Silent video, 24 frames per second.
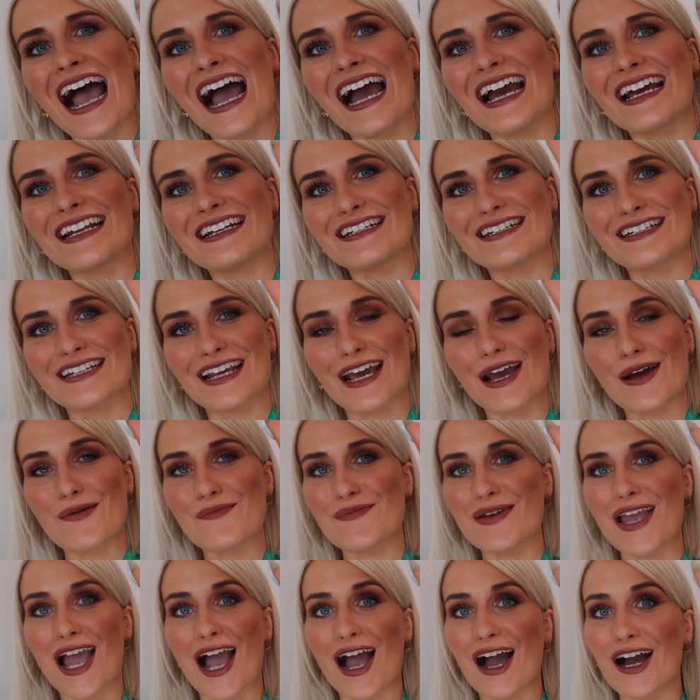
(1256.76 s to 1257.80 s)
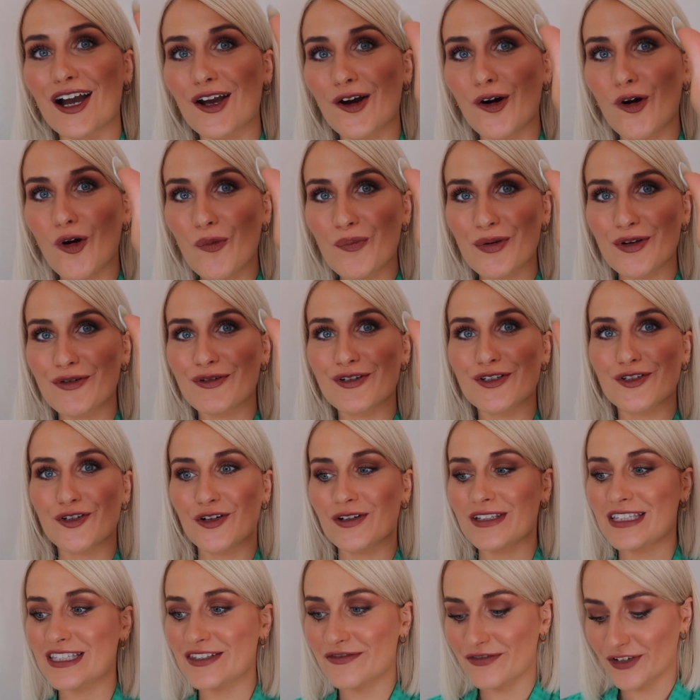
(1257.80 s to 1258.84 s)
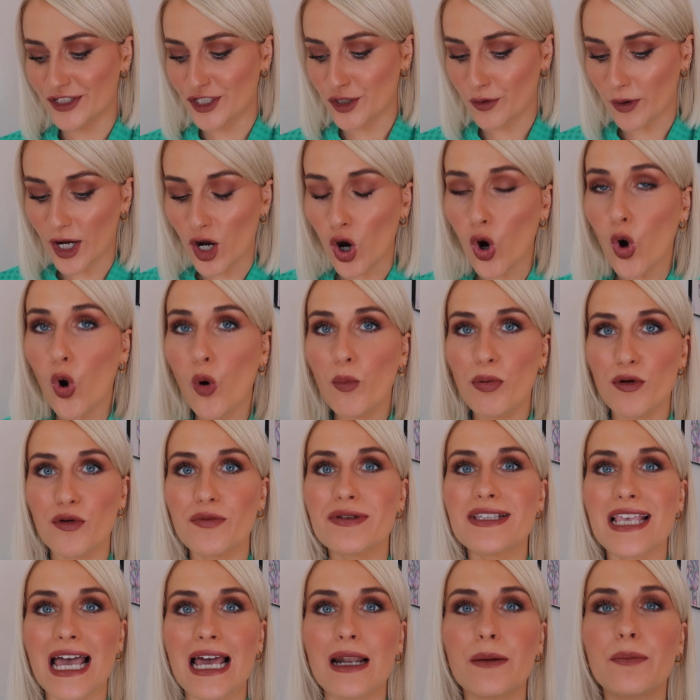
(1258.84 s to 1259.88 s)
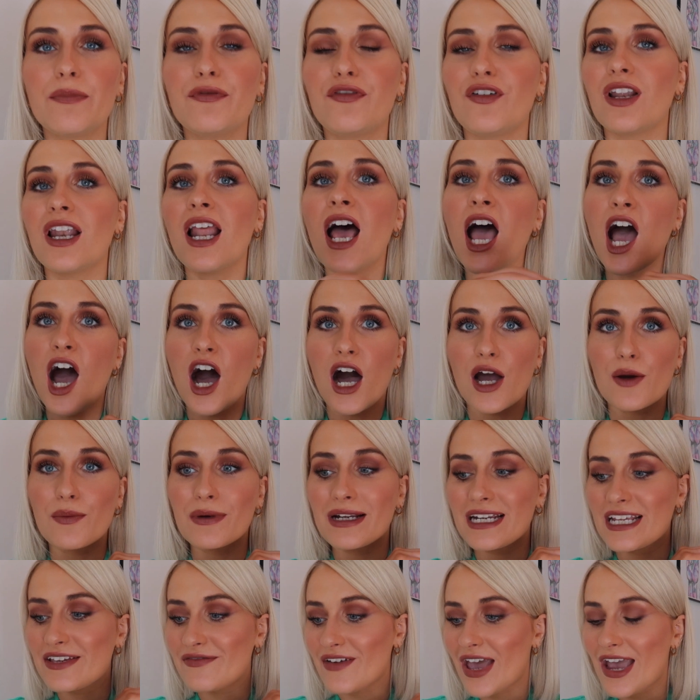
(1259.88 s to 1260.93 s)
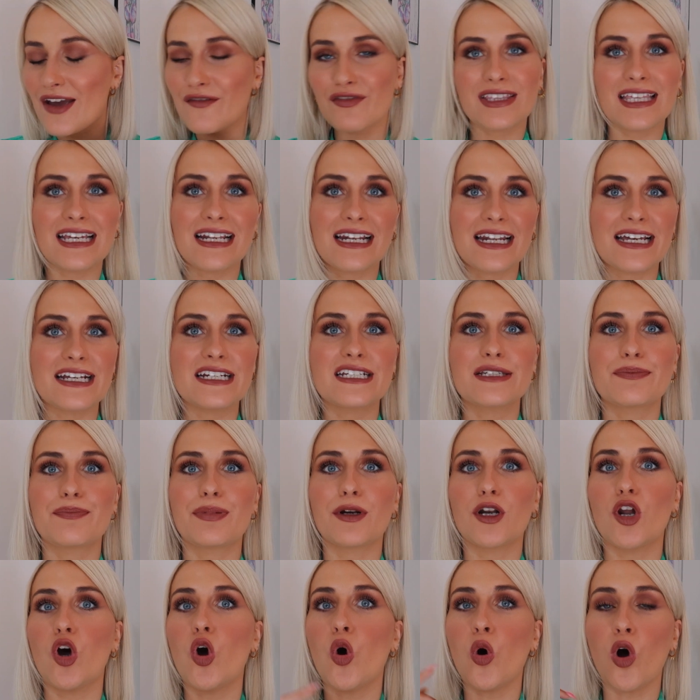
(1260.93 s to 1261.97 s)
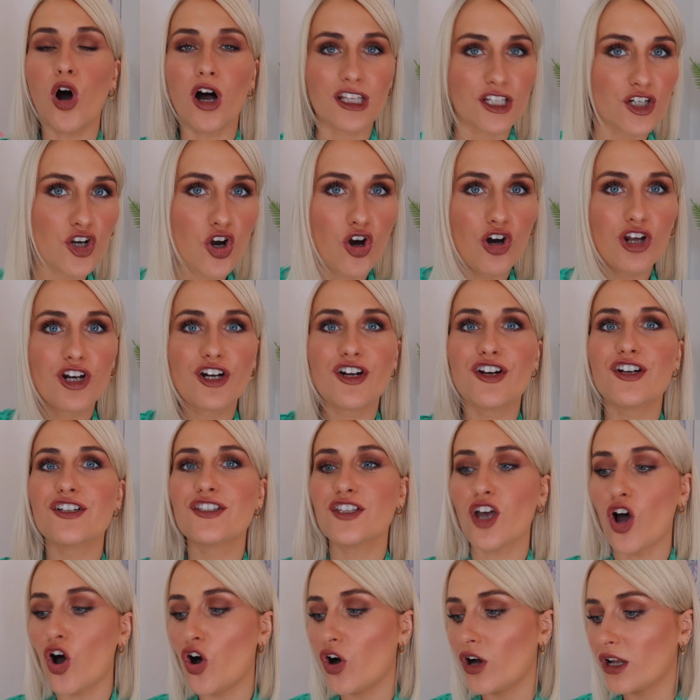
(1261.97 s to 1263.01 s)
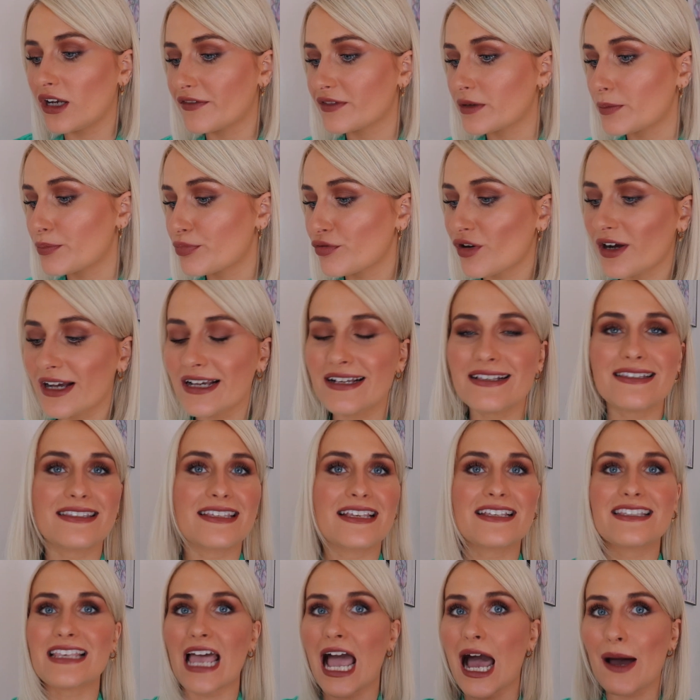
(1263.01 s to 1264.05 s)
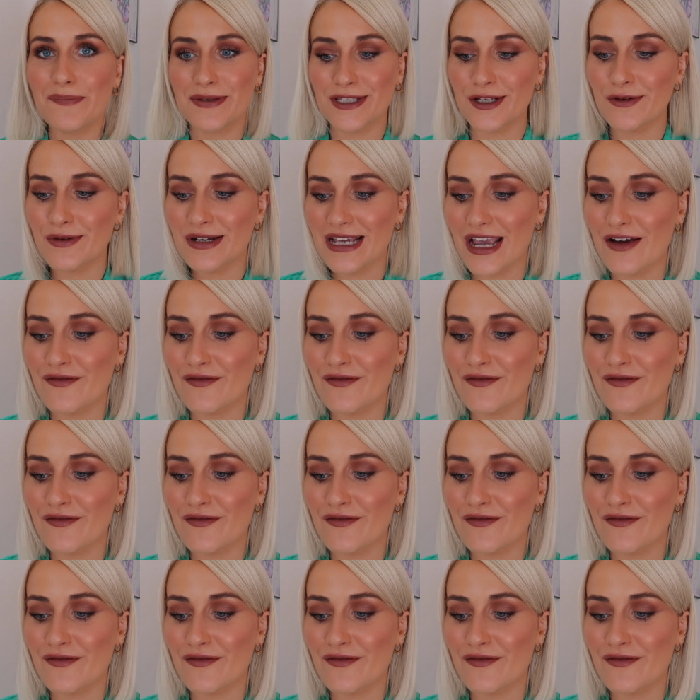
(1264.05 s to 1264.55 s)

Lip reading: And yeah, I hope you enjoyed this video. I hope it was helpful. I will leave everything linked below, all the colors, all of the prices, absolutely